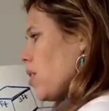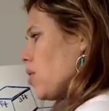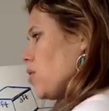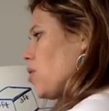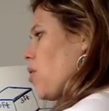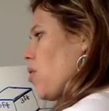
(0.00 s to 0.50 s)

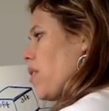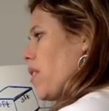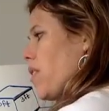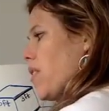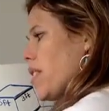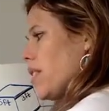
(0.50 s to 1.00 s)
So
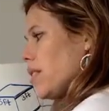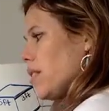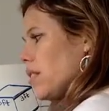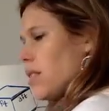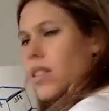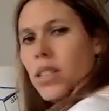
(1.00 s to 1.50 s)
if this
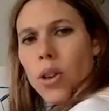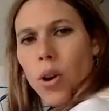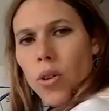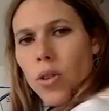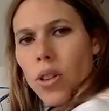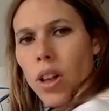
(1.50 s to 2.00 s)
is the
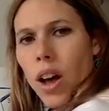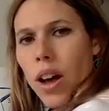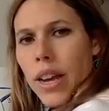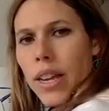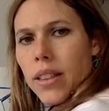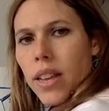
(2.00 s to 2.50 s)
total
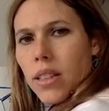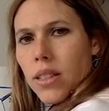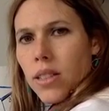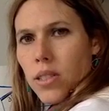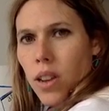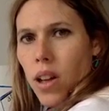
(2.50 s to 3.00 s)
height, that's
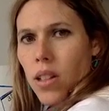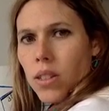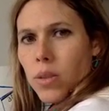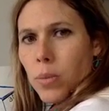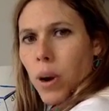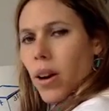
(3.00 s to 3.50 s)
the
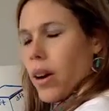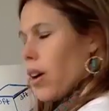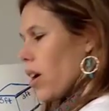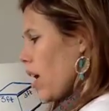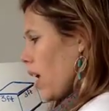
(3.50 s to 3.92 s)
tallest part,